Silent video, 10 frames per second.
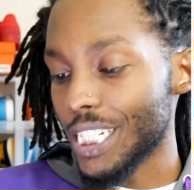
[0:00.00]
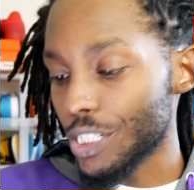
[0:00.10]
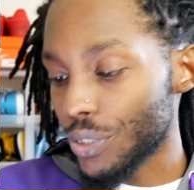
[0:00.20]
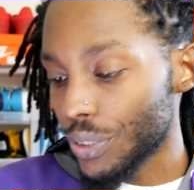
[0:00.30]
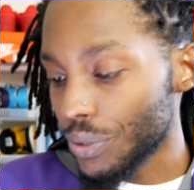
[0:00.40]

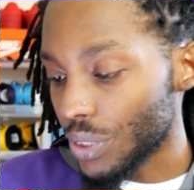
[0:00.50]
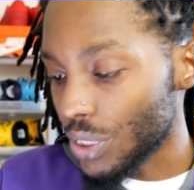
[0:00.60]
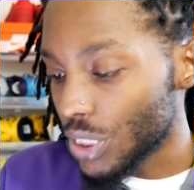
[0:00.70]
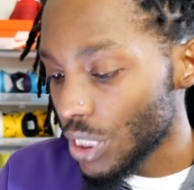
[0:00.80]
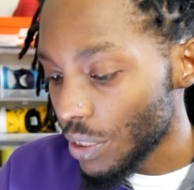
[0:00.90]
introduced the
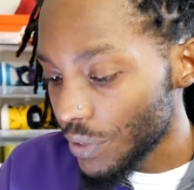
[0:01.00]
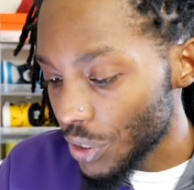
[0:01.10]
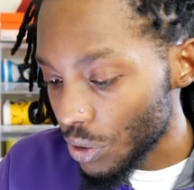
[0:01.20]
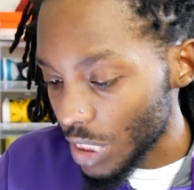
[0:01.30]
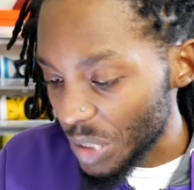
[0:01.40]
silver
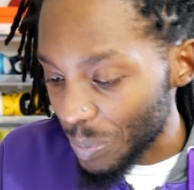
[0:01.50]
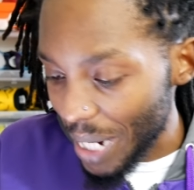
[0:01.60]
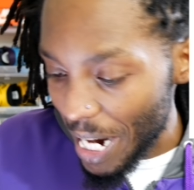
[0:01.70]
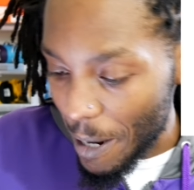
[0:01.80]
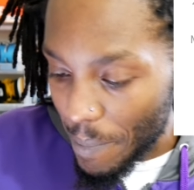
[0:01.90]
shoe
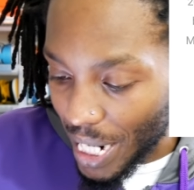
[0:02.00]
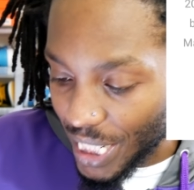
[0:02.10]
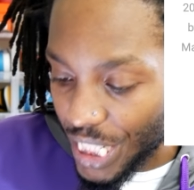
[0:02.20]
inspired by